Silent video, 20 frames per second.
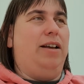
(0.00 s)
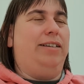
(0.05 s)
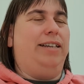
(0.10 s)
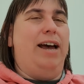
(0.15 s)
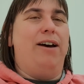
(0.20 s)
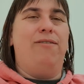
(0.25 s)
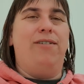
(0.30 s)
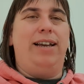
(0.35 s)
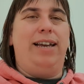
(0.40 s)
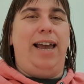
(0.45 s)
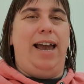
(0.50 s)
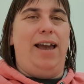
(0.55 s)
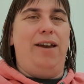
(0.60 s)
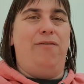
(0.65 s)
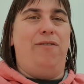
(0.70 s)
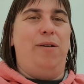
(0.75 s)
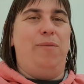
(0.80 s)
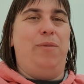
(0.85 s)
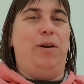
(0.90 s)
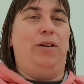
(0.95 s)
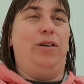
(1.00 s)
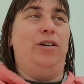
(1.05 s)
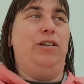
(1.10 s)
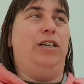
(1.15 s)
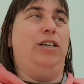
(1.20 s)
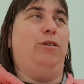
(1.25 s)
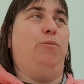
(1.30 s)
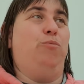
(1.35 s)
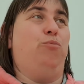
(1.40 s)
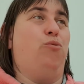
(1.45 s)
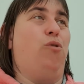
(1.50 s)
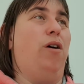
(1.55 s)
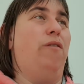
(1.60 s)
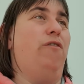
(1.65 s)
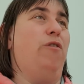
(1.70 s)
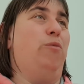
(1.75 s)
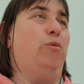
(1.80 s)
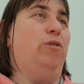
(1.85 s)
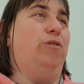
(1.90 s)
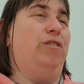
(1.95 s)
Darwin gave him because his
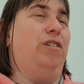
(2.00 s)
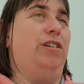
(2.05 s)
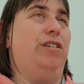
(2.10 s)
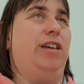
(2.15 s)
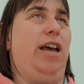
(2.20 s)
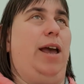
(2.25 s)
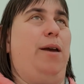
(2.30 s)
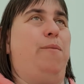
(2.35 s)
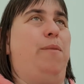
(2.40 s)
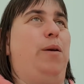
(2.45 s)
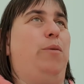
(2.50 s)
brother was the same.